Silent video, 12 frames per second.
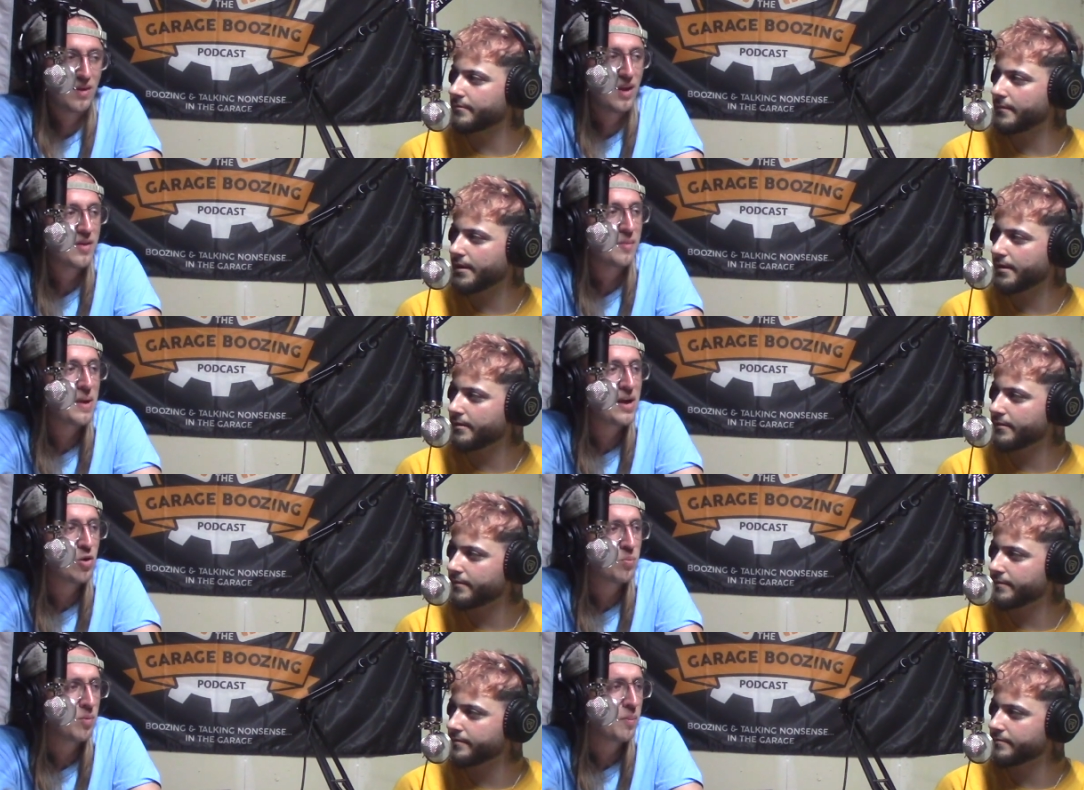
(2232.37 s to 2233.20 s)
Speaker 1: And then my
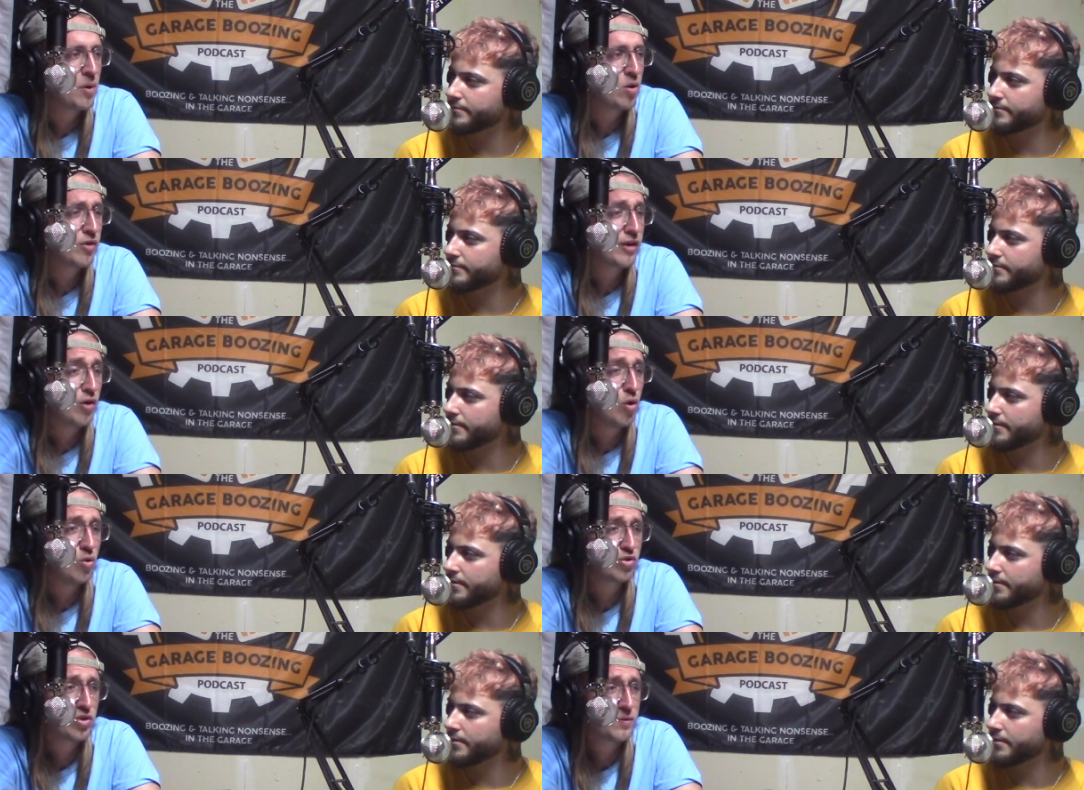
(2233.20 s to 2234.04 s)
own rebuttal that,
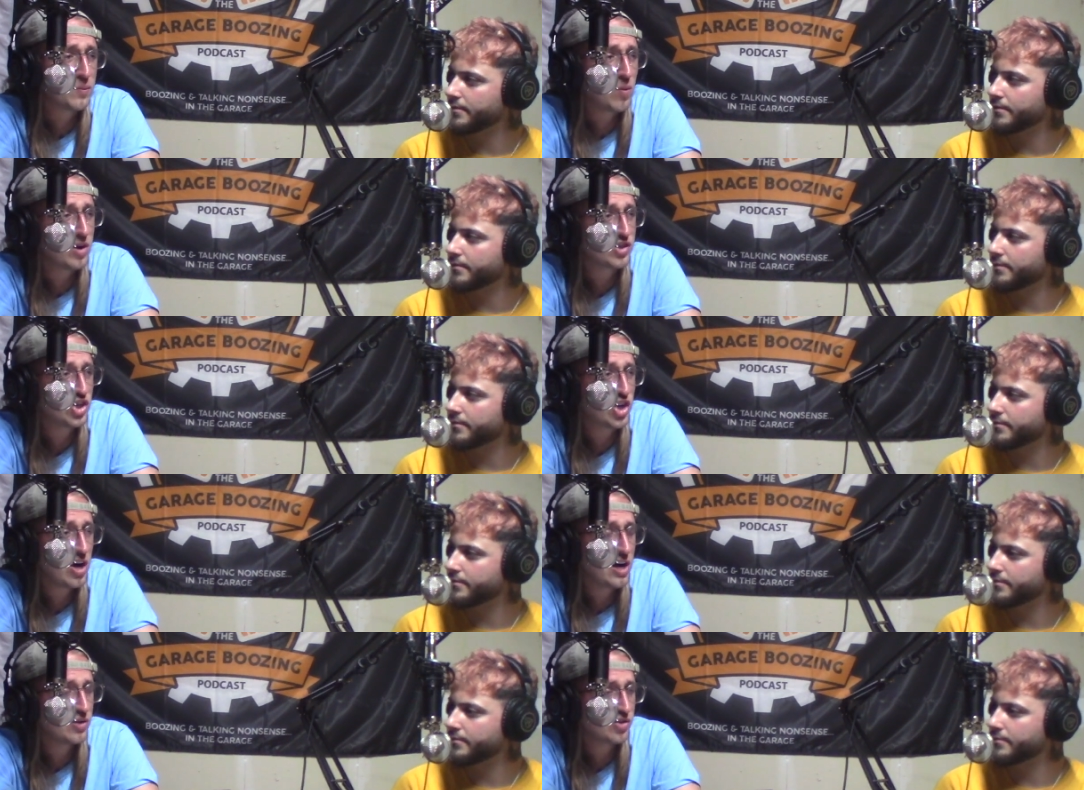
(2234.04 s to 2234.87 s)
oh, someone walks into
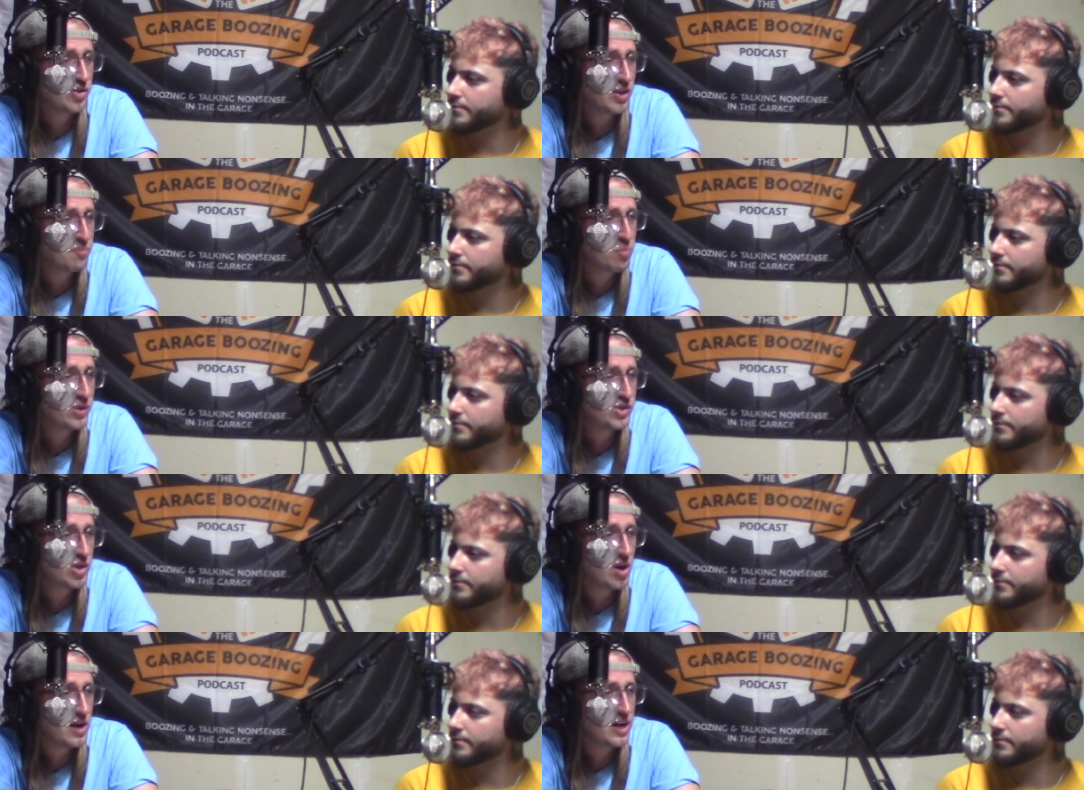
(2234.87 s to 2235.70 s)
your house and like points
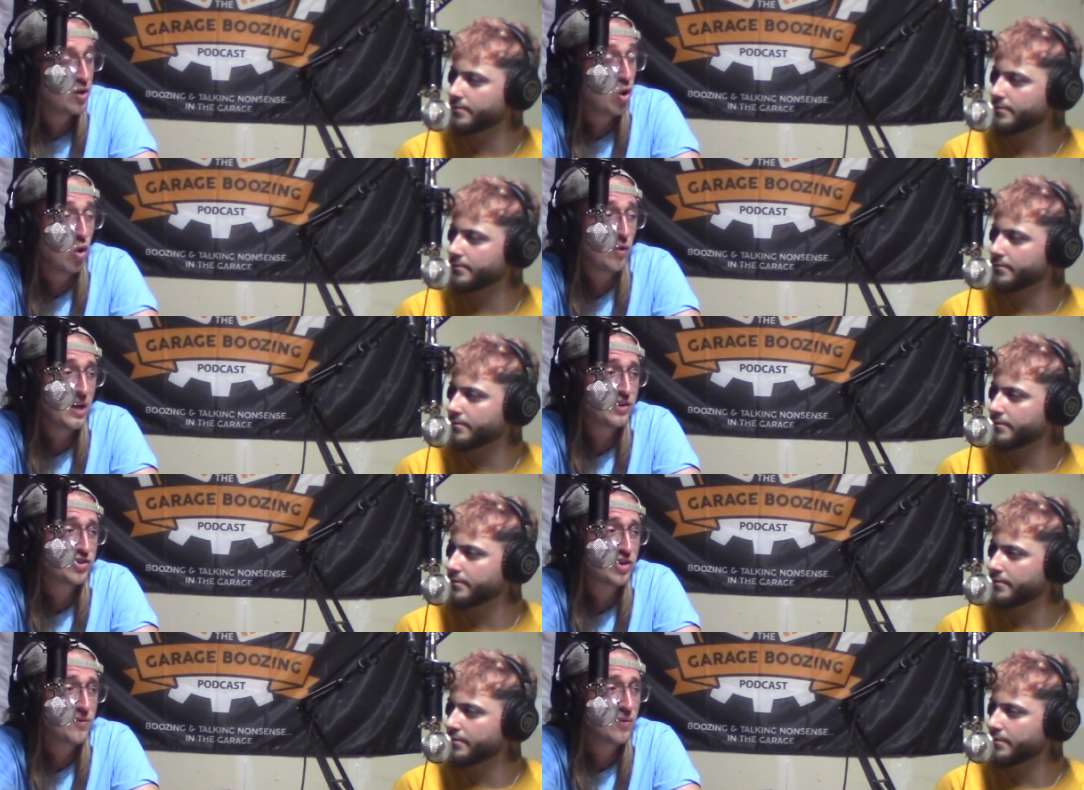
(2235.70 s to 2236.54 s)
a gun at you. Oh,
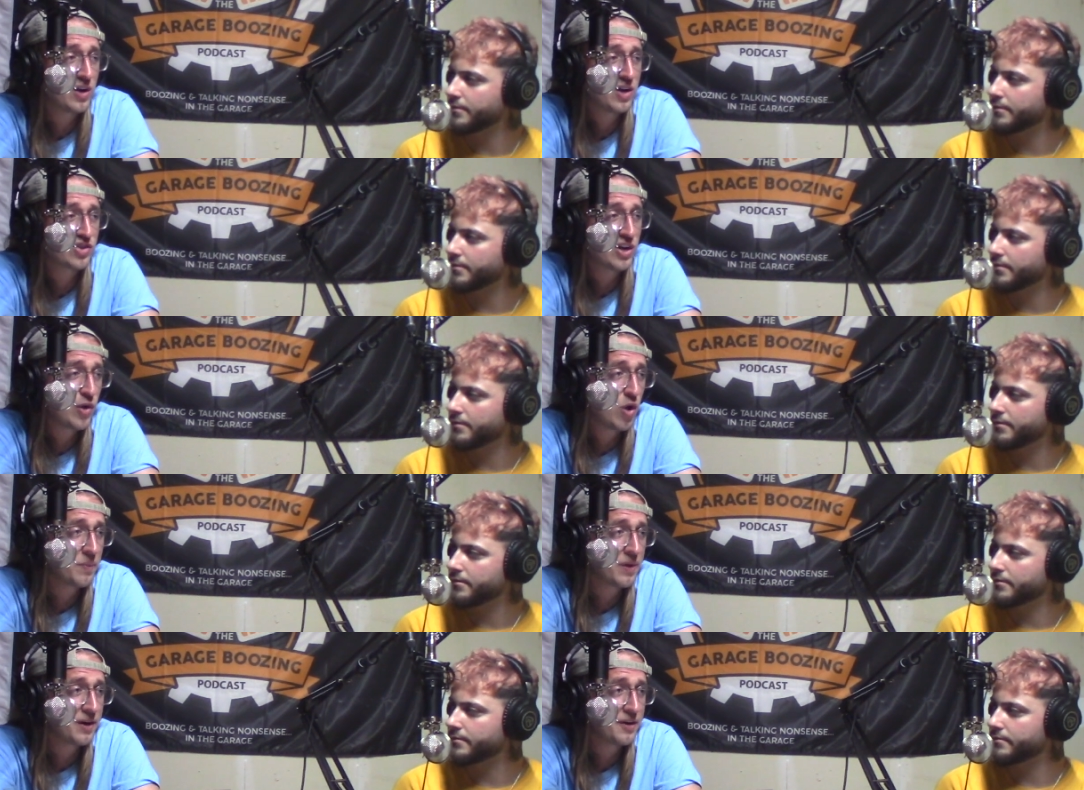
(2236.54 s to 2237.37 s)
that's different because I know
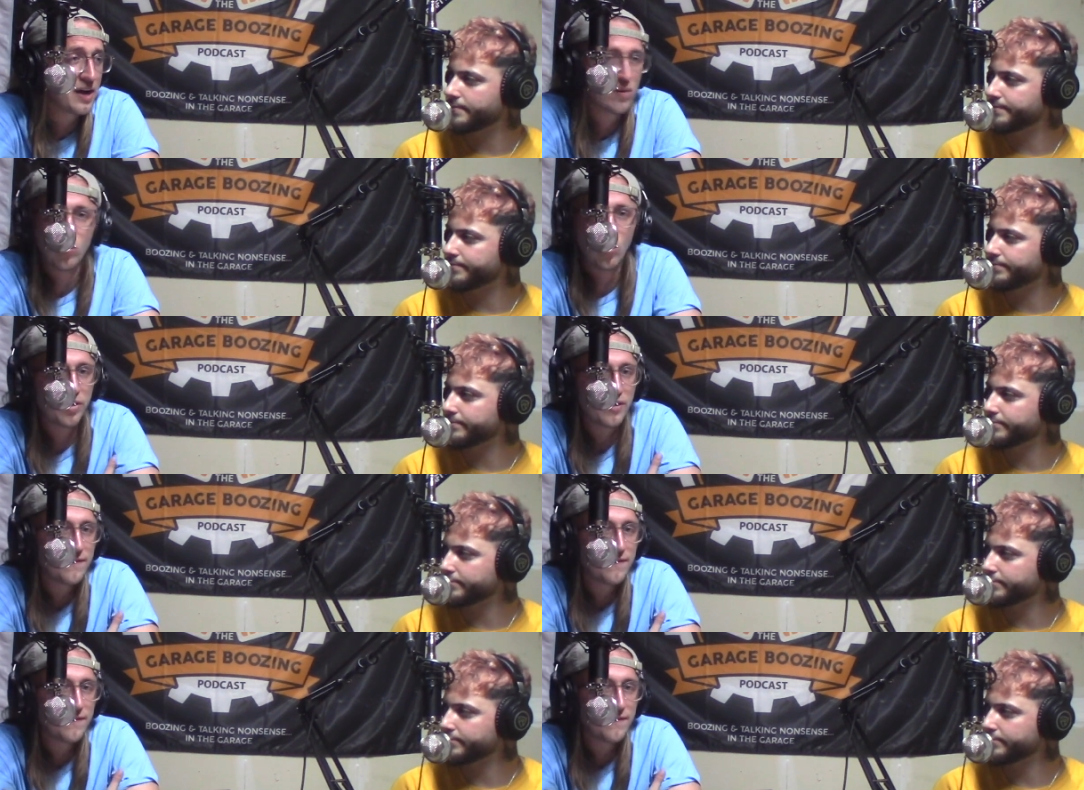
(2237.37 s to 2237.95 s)
I'm going to die. What the